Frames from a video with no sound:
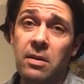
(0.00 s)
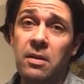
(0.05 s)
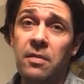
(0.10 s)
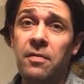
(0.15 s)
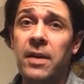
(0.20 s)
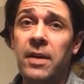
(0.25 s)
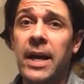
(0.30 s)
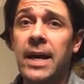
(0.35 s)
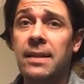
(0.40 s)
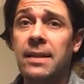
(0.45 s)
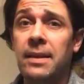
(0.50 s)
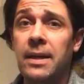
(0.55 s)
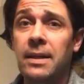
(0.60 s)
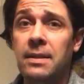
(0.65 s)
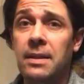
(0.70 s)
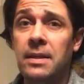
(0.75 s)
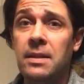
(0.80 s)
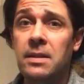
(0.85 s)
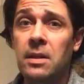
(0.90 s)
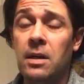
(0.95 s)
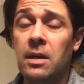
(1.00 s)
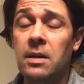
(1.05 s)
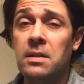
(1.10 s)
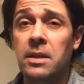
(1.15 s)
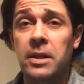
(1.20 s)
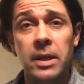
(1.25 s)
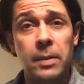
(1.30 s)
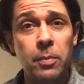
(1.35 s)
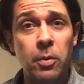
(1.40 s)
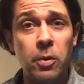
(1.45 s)
The fact that these are
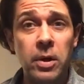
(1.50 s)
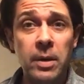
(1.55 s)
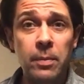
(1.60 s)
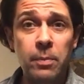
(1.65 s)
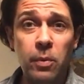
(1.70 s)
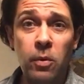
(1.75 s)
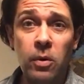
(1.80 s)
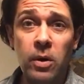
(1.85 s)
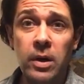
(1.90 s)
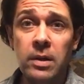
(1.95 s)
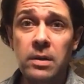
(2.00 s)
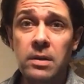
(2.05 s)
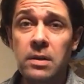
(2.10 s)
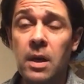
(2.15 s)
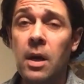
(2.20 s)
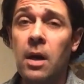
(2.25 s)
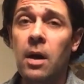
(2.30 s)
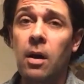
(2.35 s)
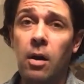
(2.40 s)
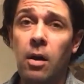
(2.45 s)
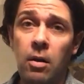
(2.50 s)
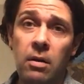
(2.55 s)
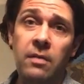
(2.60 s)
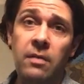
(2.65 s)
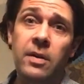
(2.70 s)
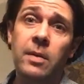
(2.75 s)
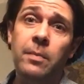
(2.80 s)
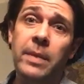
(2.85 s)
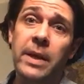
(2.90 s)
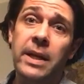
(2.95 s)
city appointed boards, all
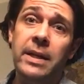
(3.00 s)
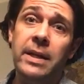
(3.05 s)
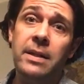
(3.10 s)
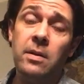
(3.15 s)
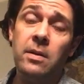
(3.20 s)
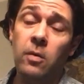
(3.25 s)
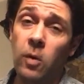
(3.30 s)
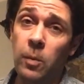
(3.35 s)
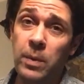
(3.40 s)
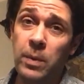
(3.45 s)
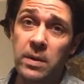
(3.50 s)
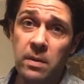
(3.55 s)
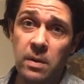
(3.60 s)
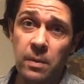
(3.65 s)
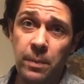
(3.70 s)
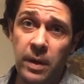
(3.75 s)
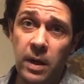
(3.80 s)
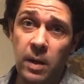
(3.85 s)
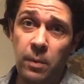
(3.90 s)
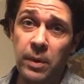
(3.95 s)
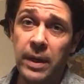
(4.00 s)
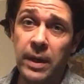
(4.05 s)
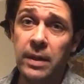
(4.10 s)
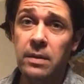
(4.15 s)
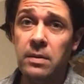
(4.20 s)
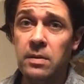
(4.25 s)
of our meetings are open to the public.